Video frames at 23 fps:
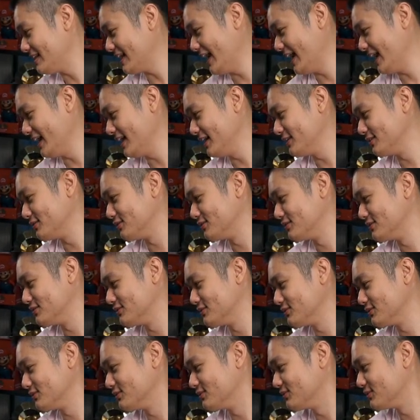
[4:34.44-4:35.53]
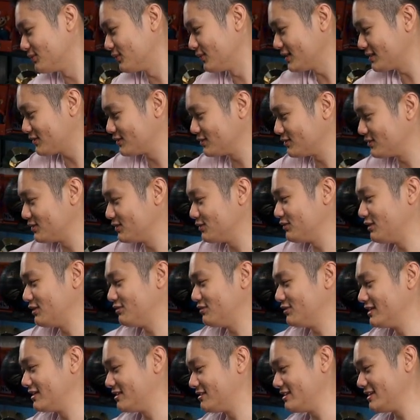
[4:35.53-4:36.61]
And what to do
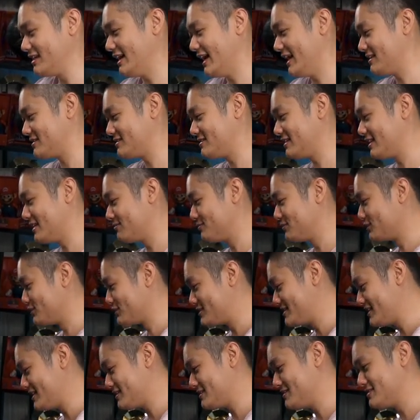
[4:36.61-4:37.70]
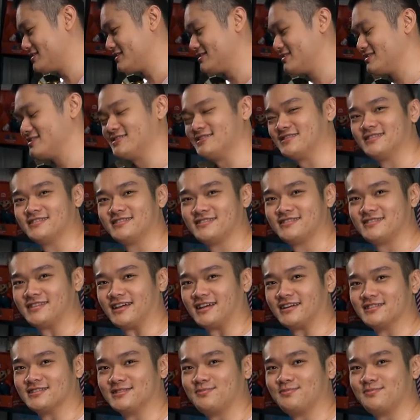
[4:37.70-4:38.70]
with the 3 extra Muzen sticker